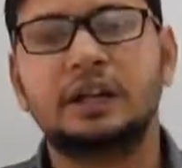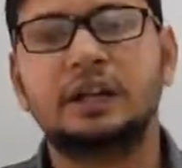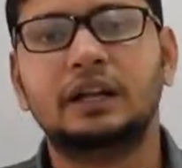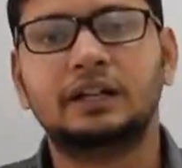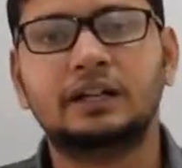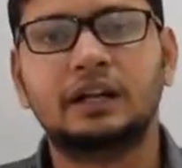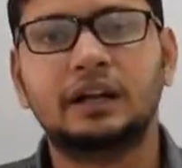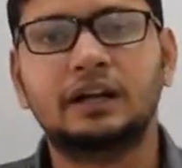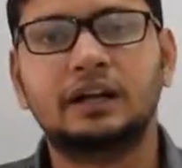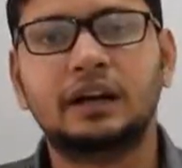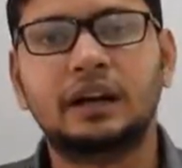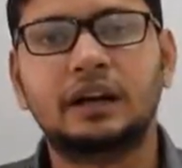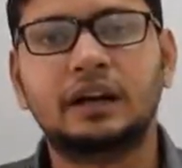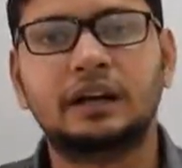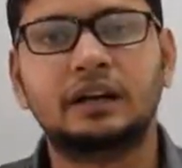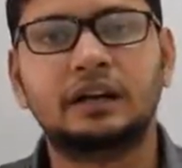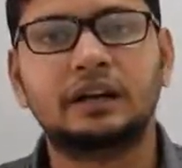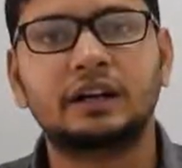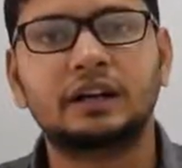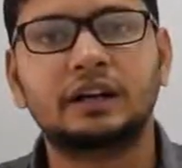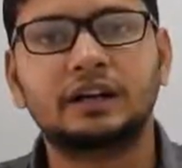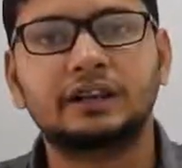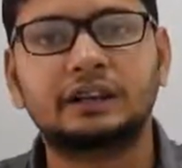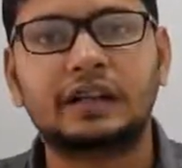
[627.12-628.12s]
there are
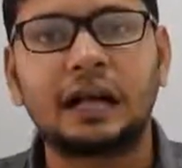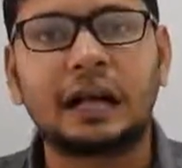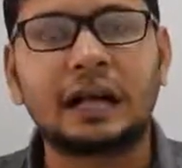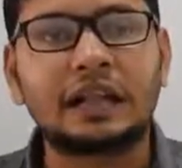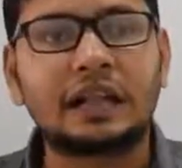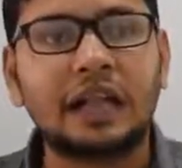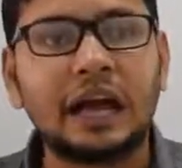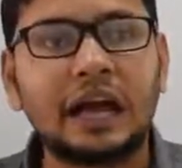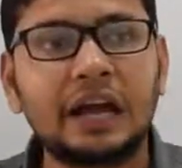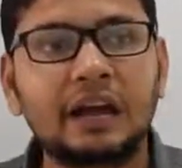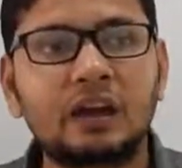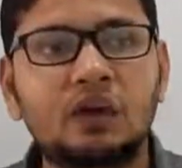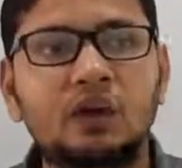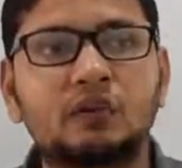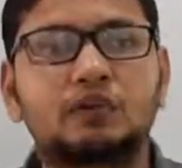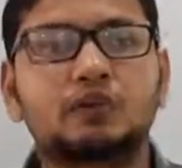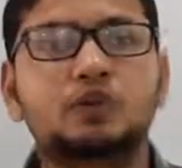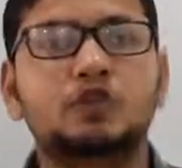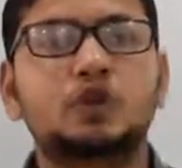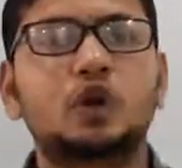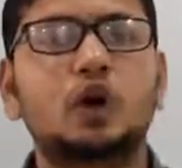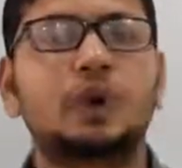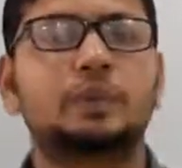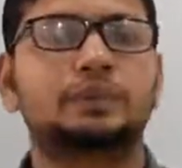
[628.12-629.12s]
decline
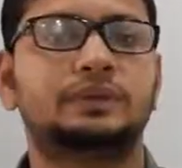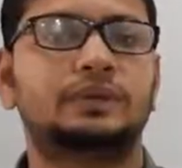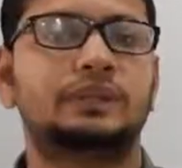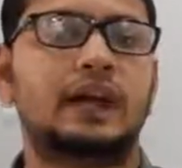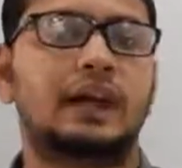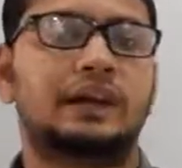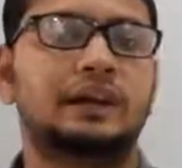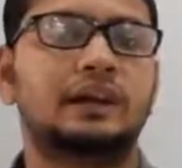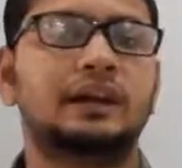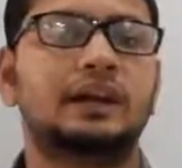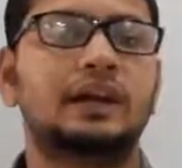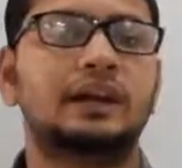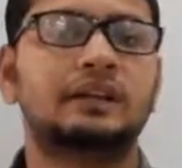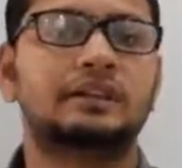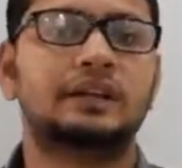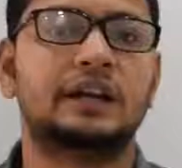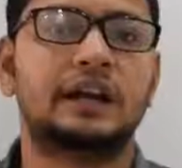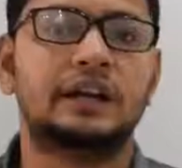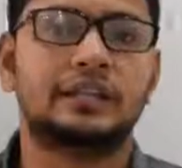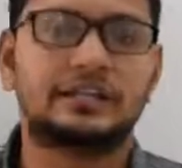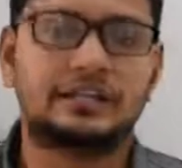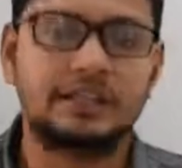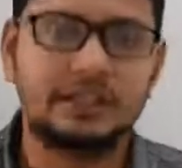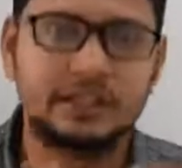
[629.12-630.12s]
of jobs in agriculture,
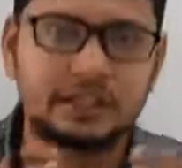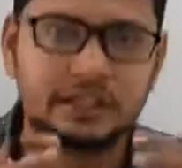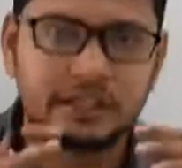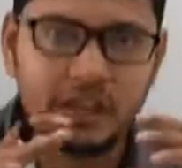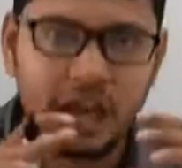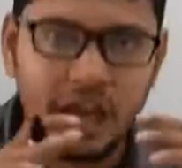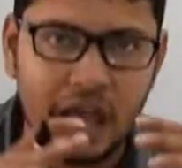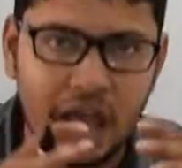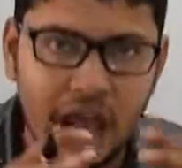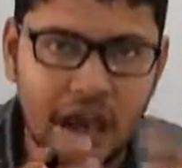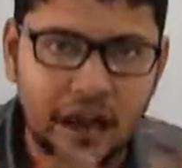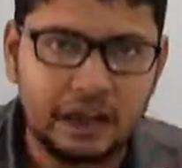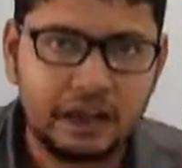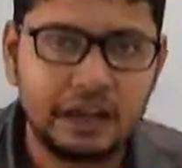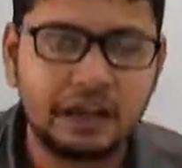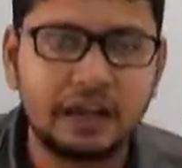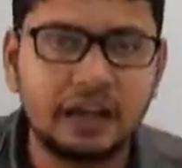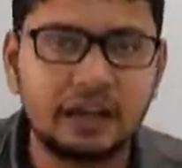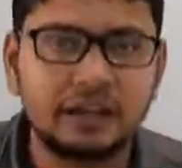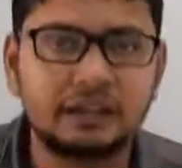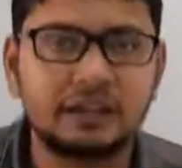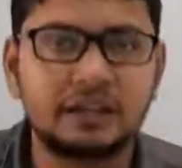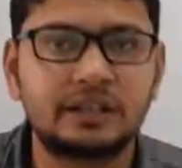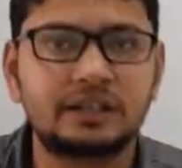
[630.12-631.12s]
and since
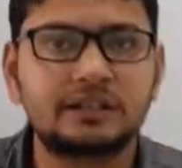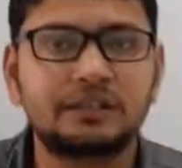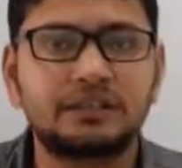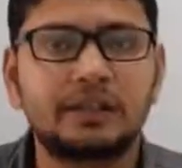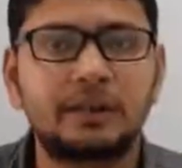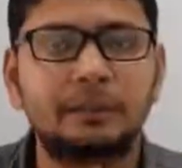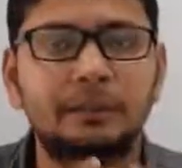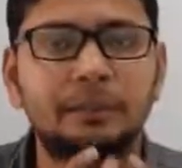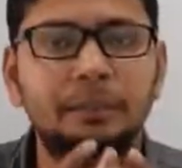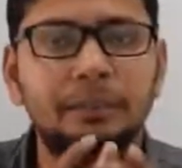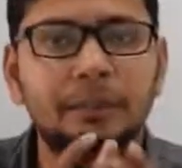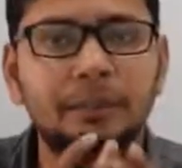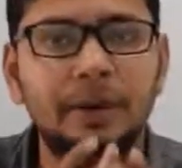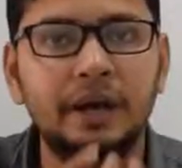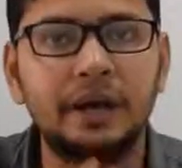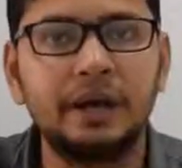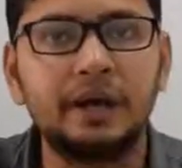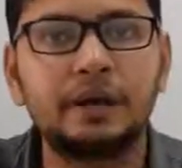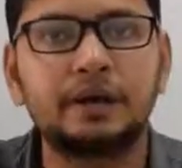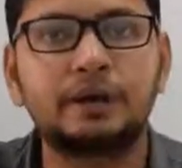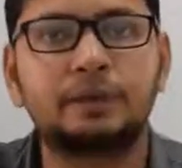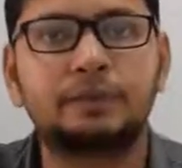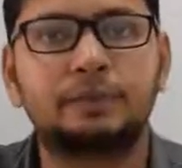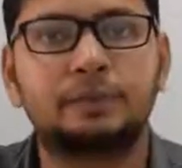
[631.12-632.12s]
agriculture is the
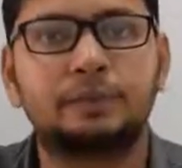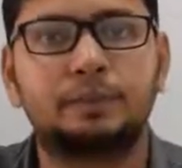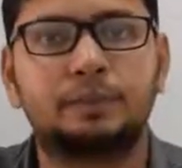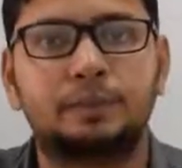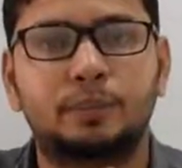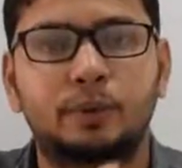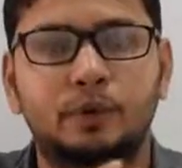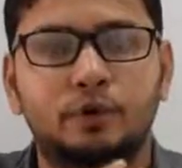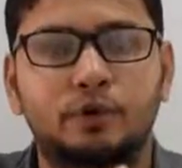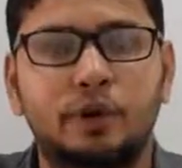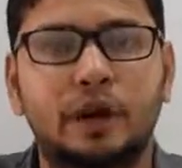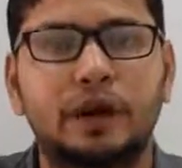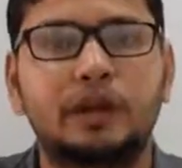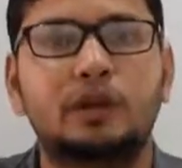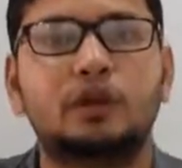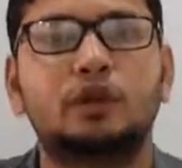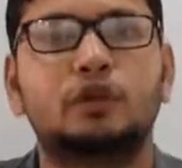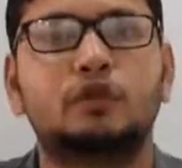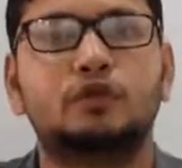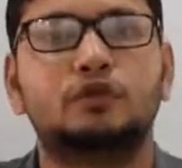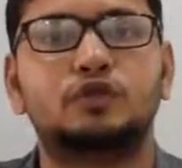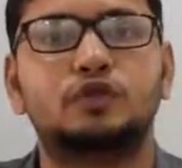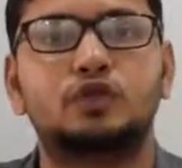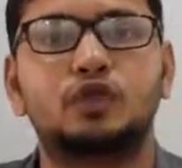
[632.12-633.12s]
main
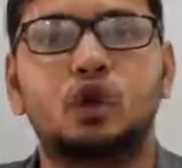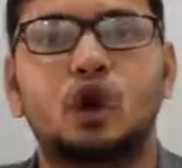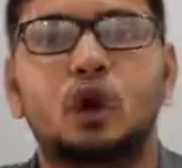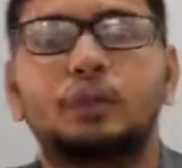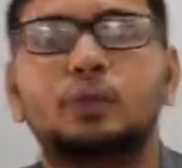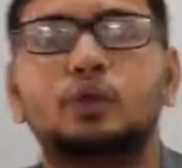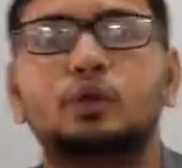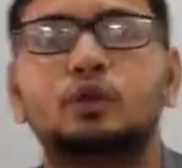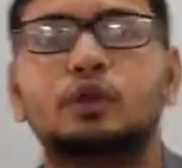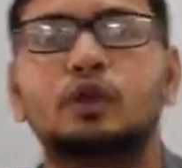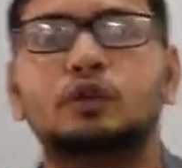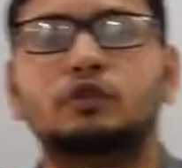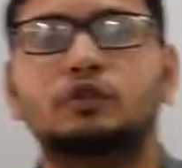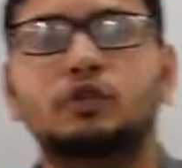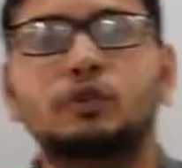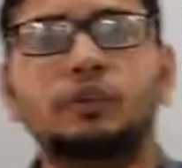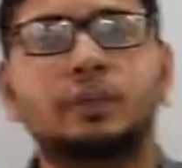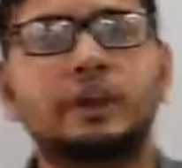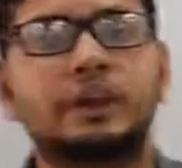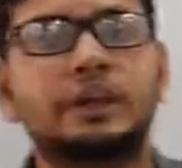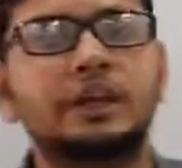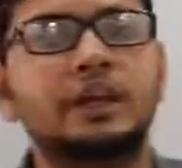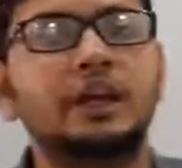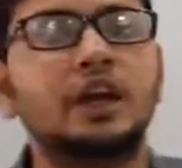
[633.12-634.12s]
provider of job to the
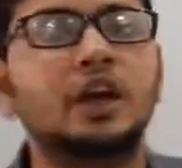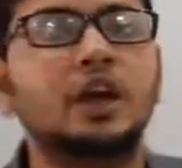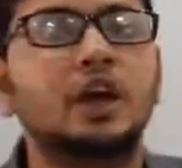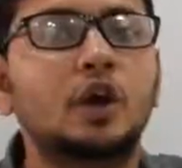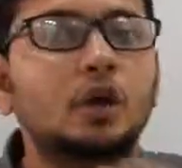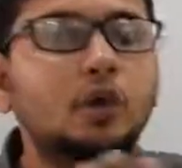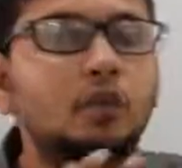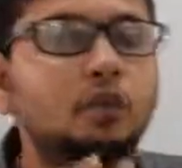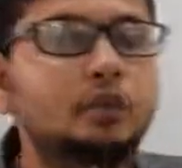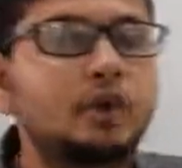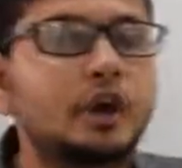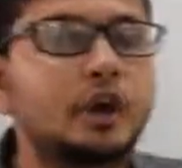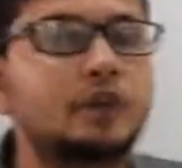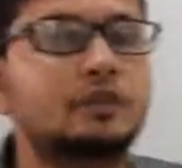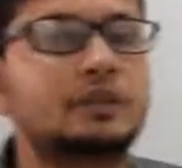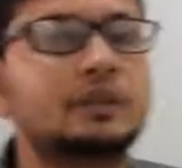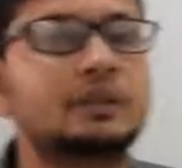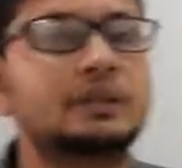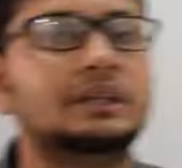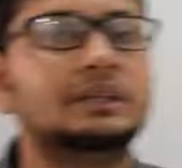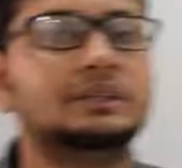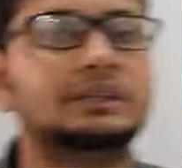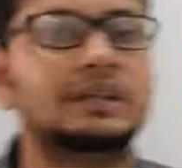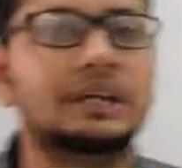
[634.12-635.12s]
women, we are
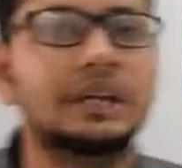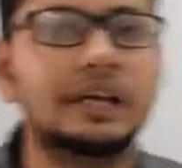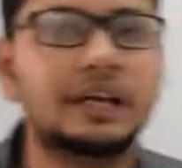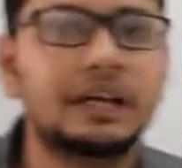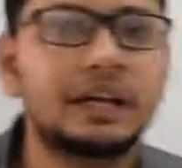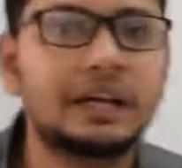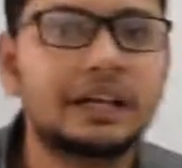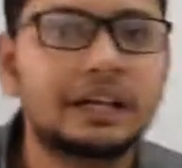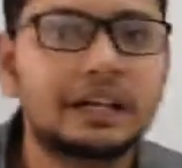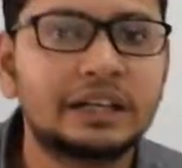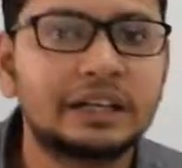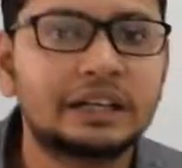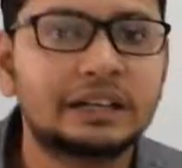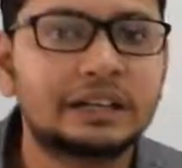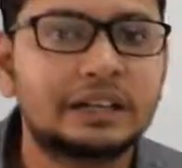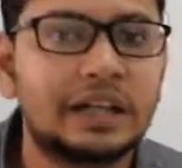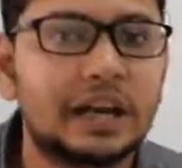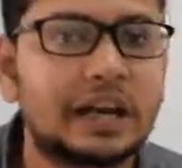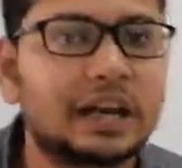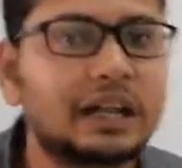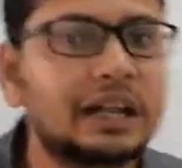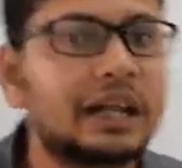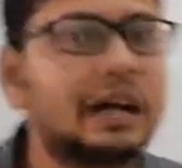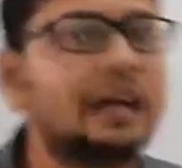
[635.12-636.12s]
witnessing
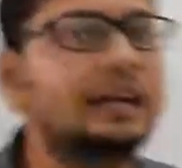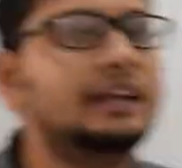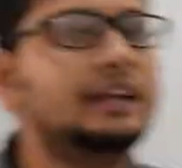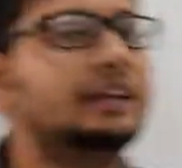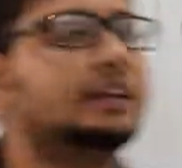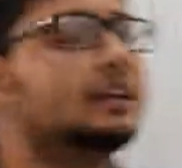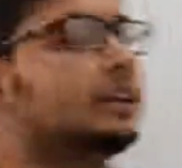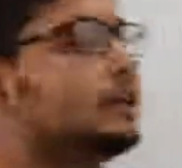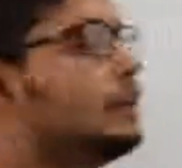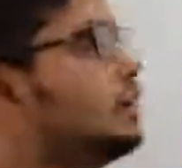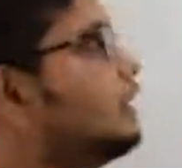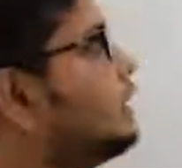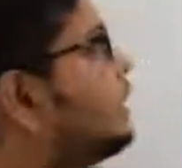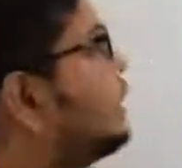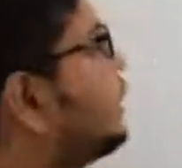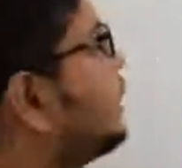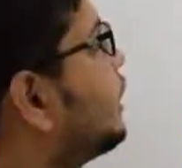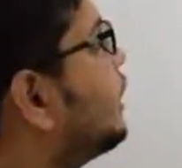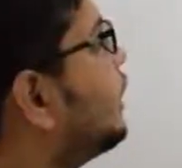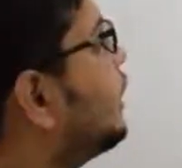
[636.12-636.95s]
decline in the